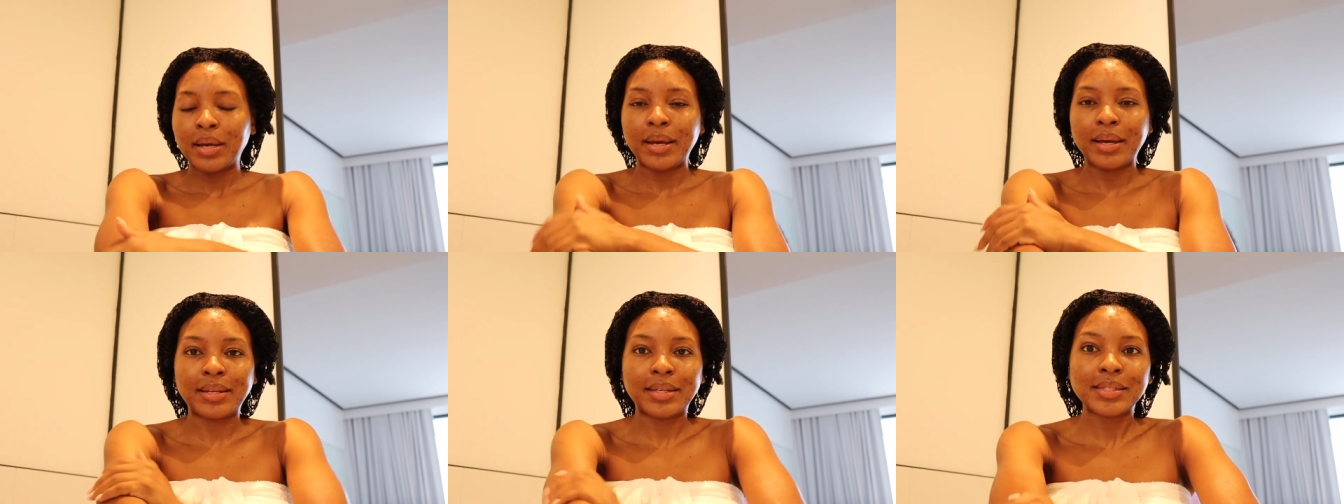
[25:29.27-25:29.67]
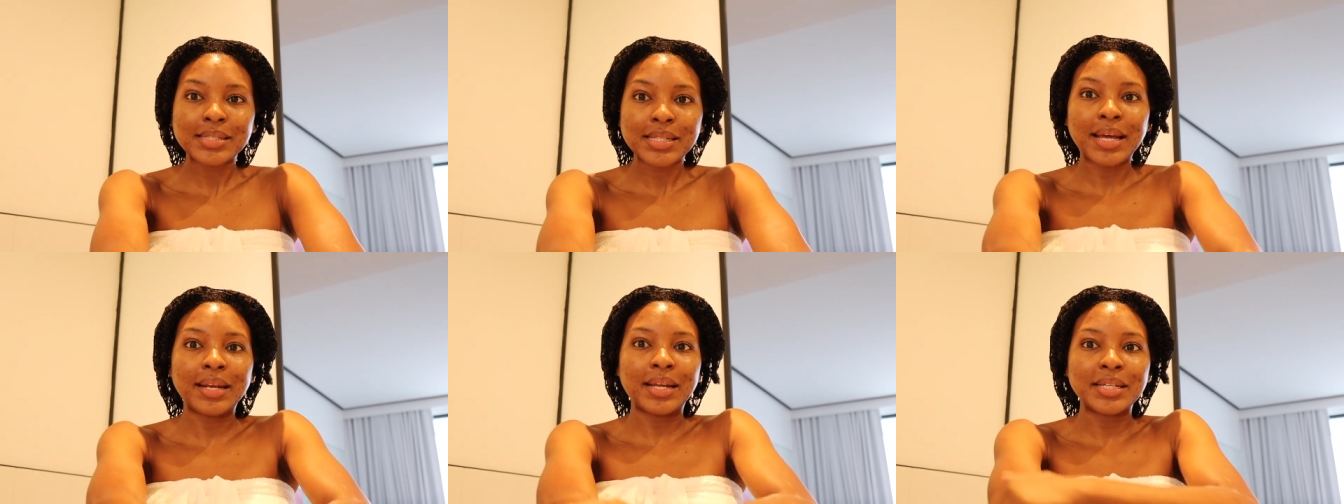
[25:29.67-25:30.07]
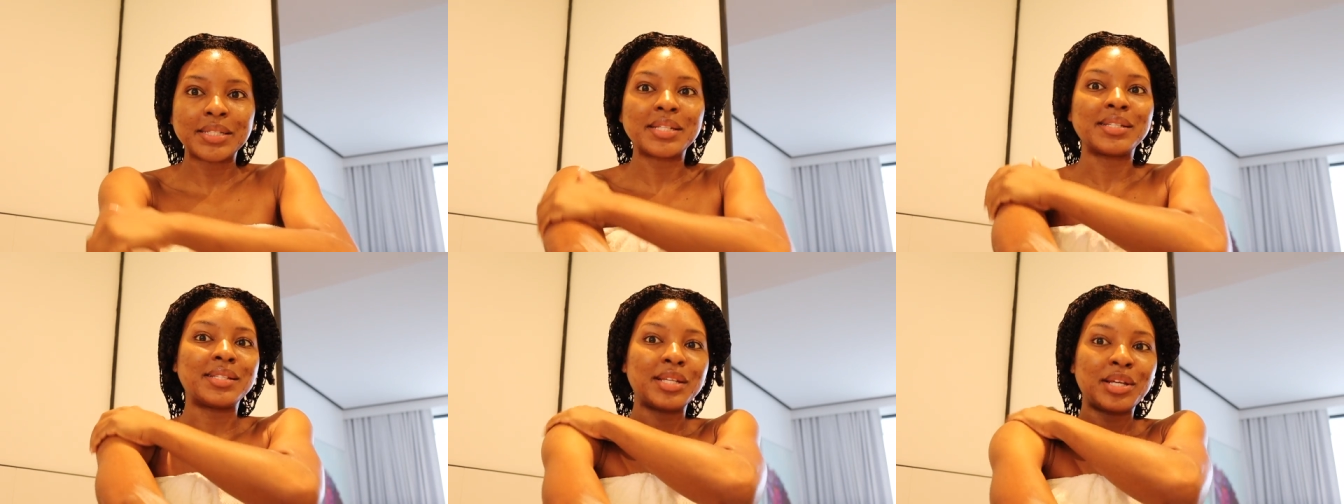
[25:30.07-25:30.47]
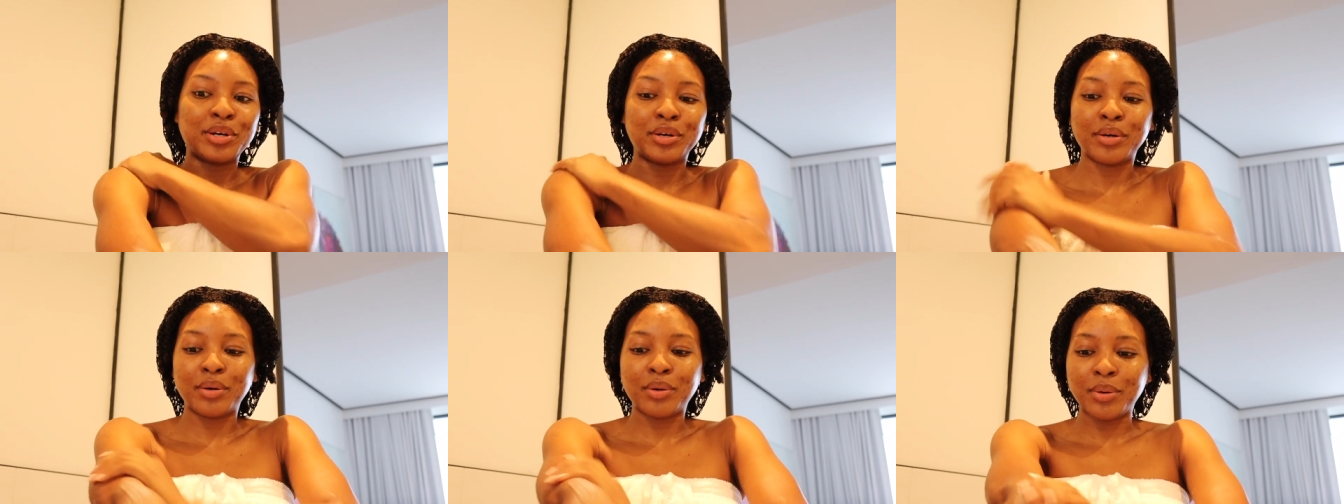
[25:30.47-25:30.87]
and it's that
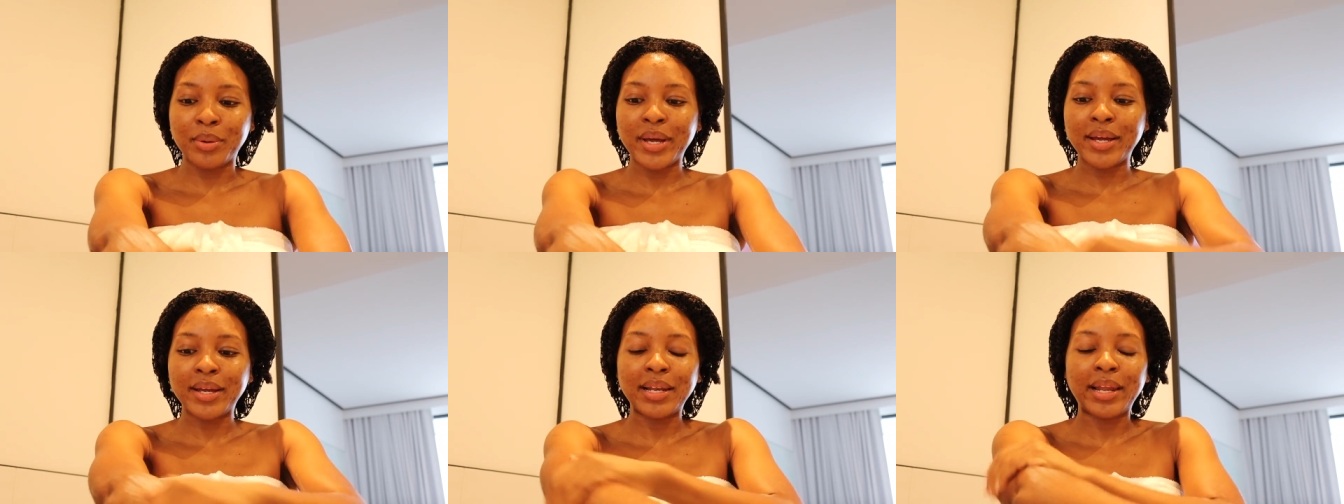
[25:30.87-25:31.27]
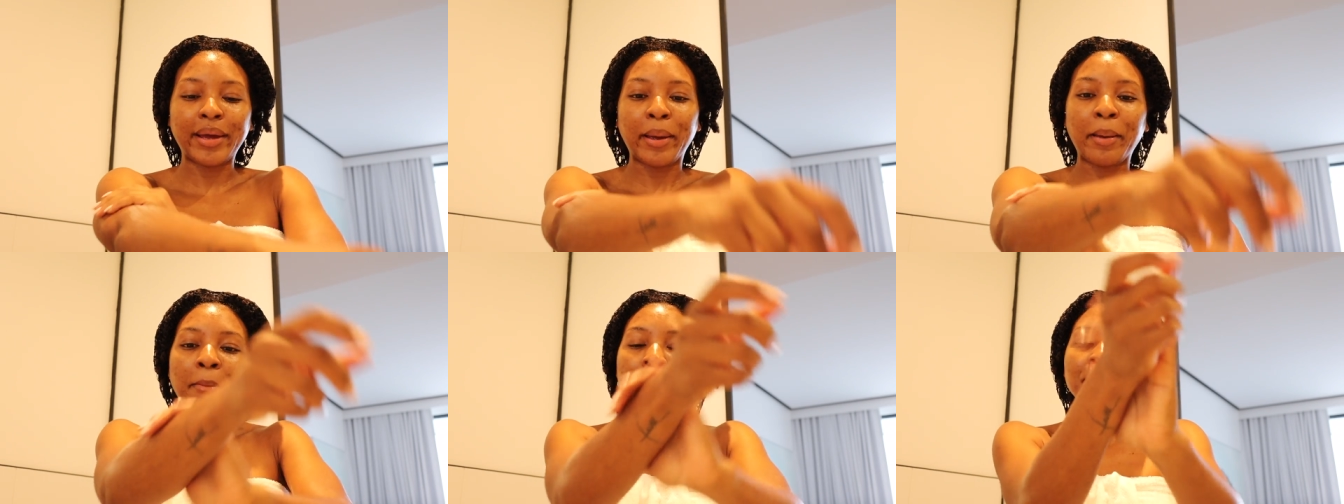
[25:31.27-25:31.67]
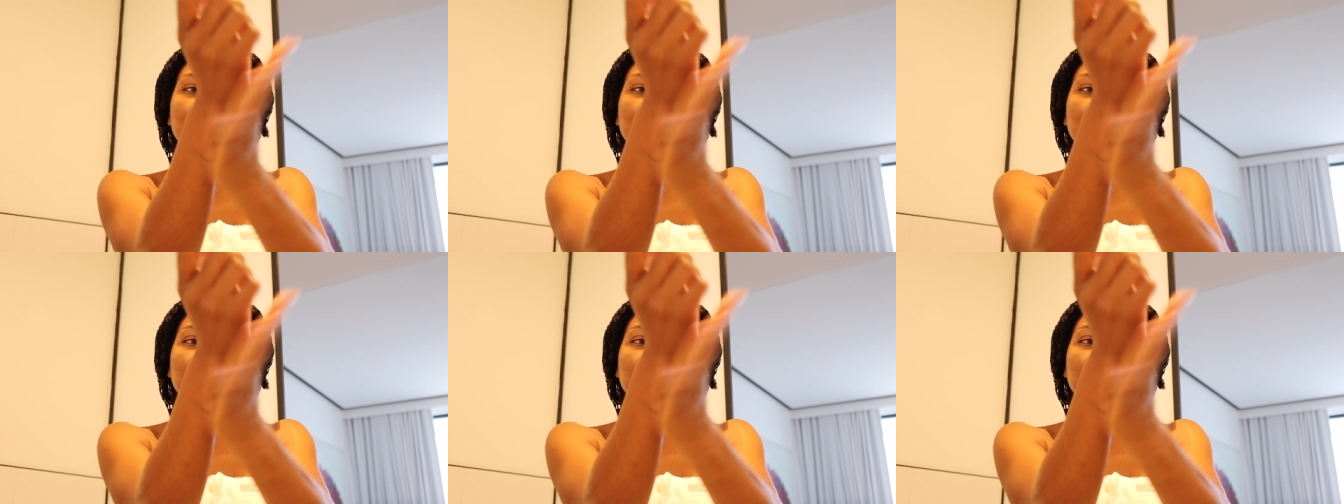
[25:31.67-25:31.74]
Necessaire okay like